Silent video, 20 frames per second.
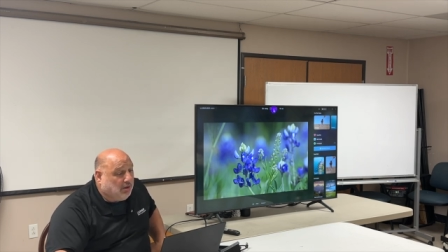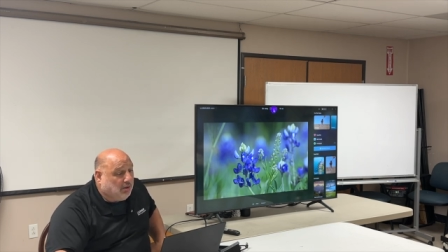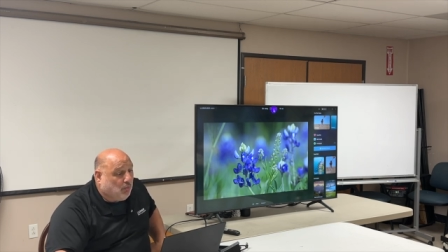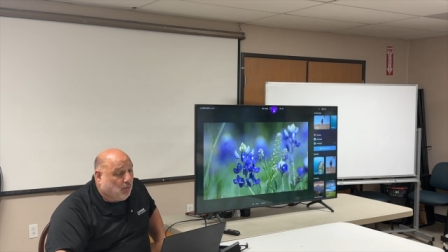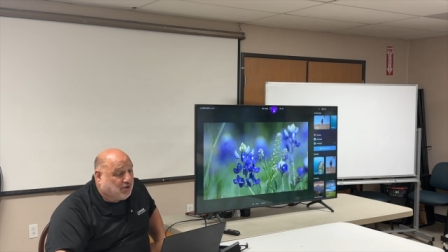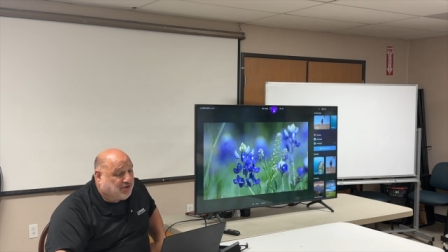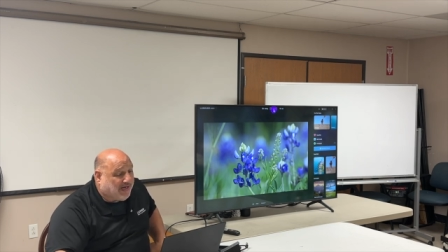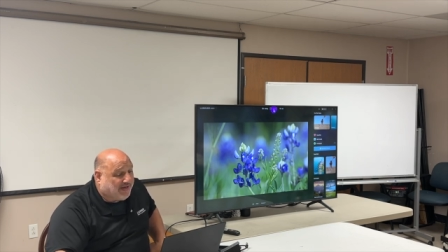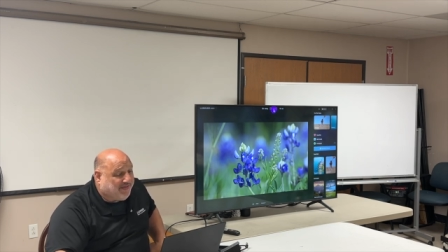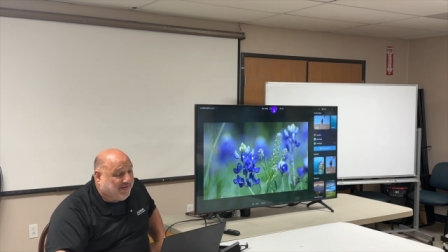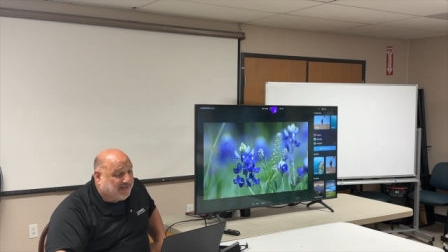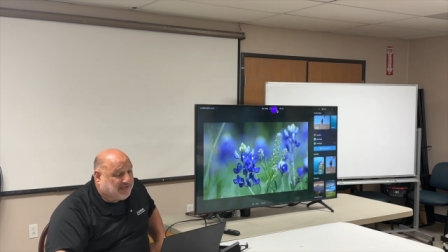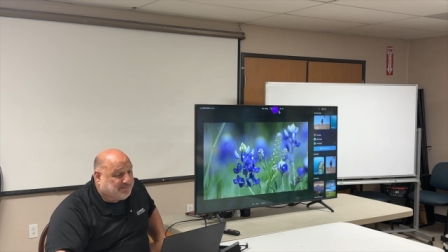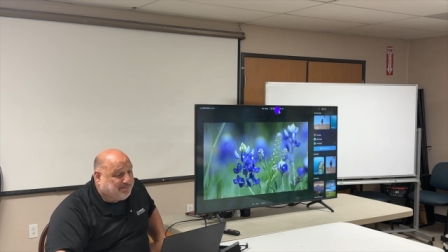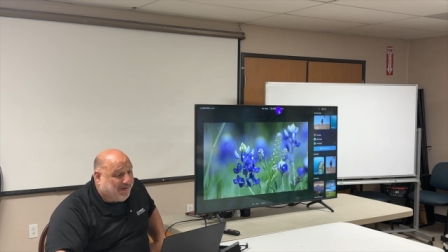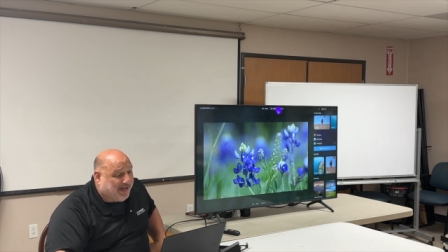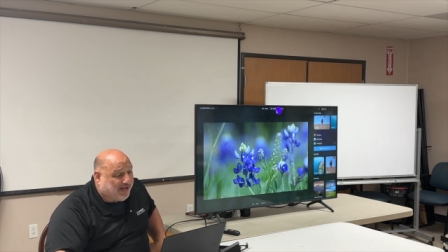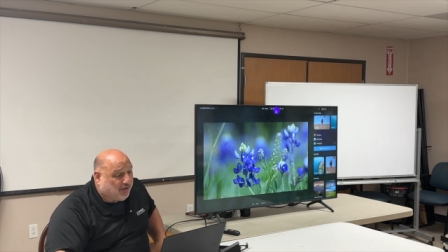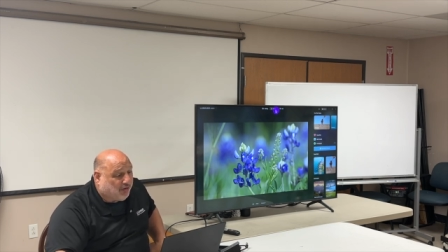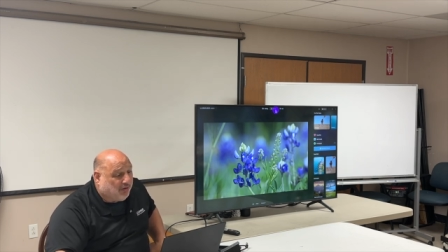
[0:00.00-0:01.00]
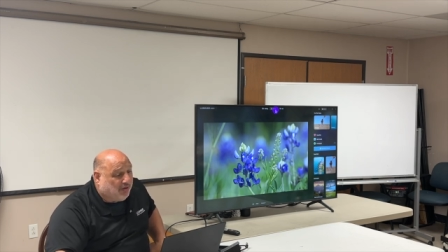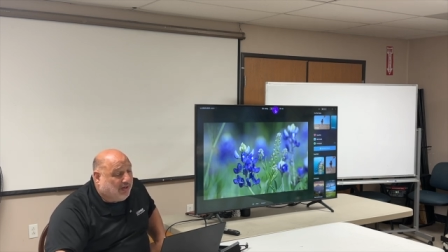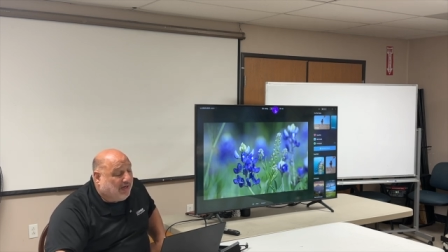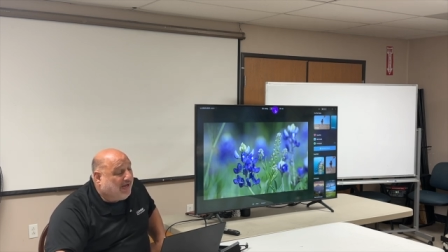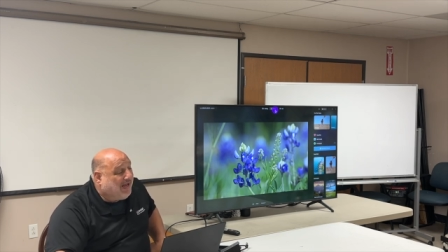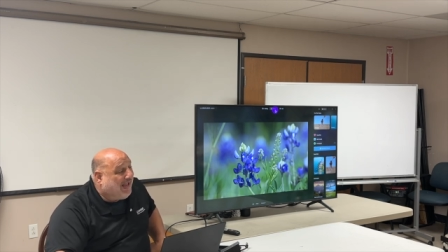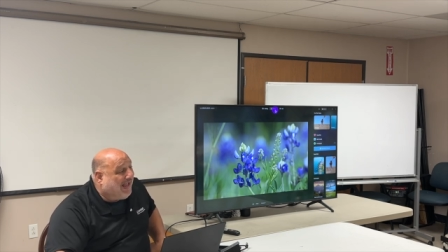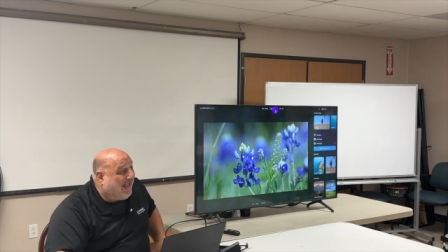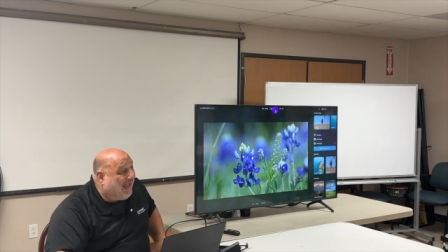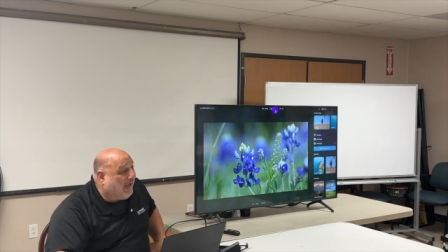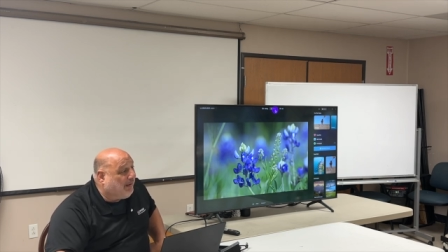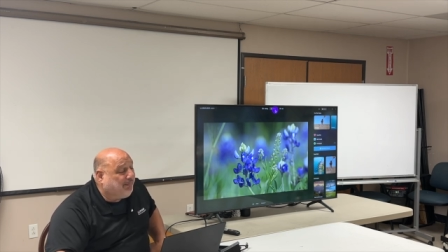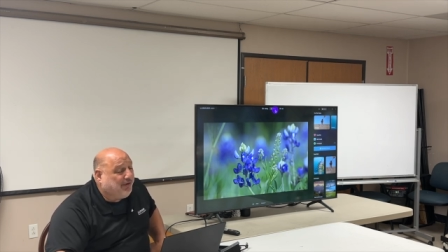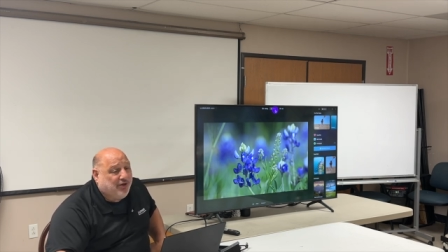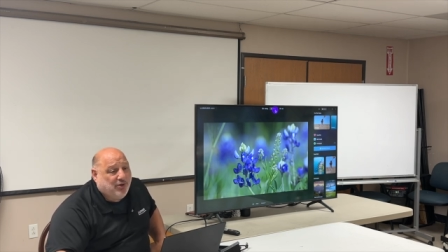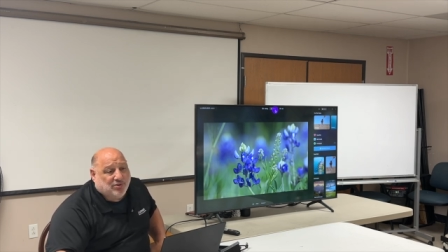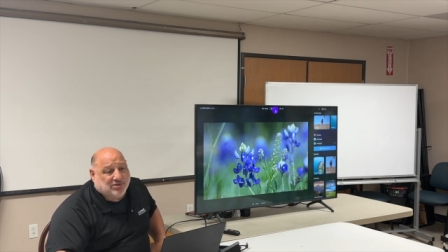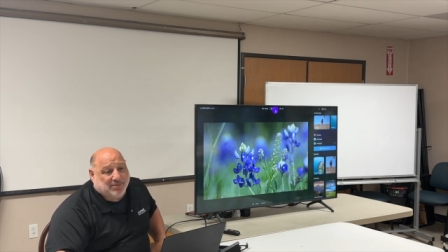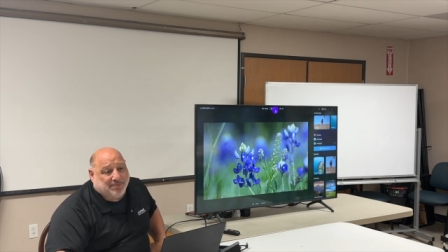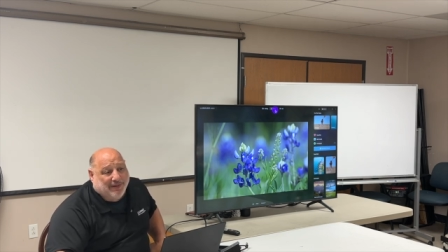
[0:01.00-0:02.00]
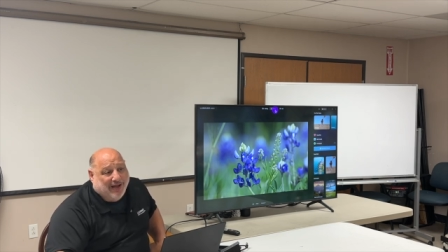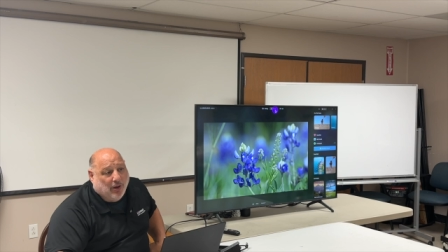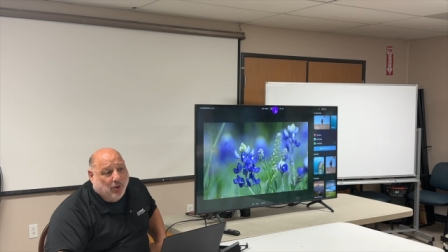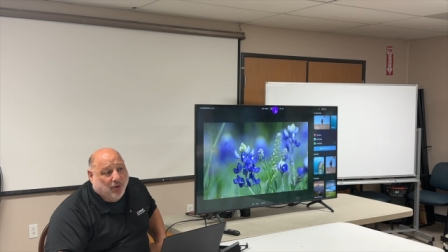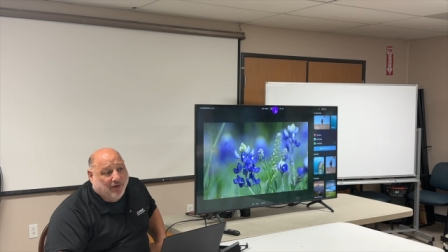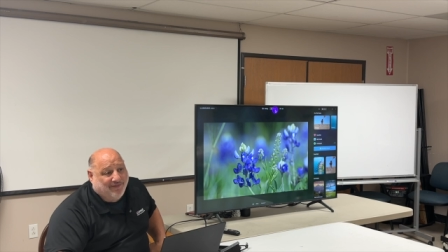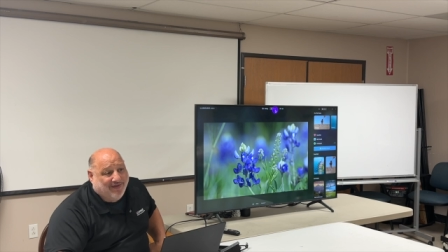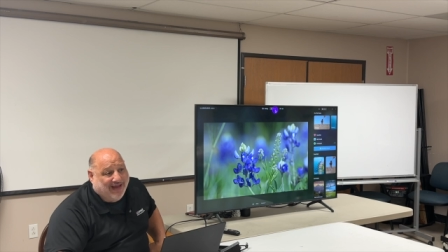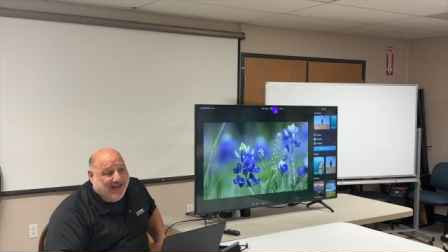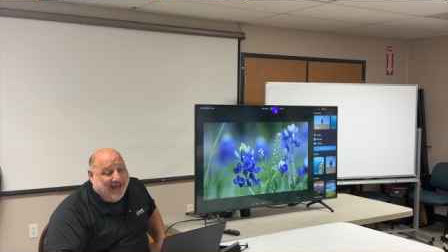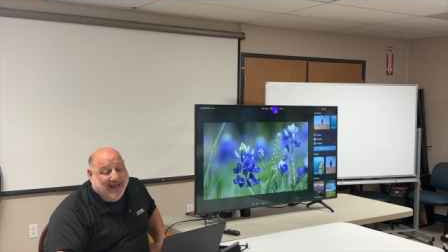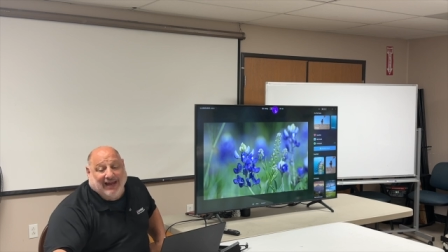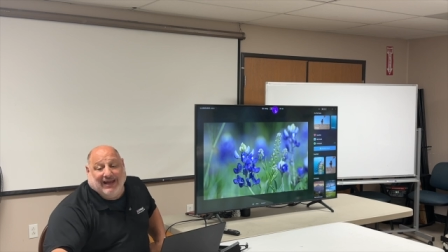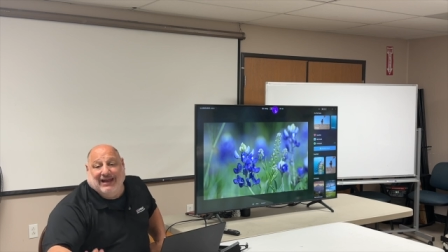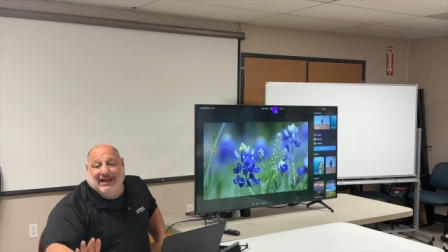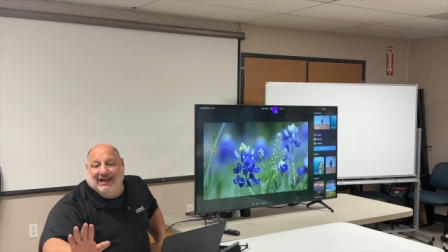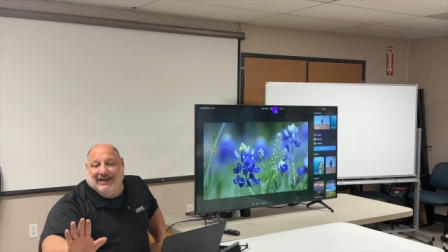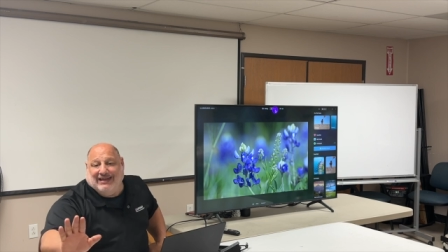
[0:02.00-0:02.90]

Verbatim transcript: which I think is better, I'm going to use the power of AI.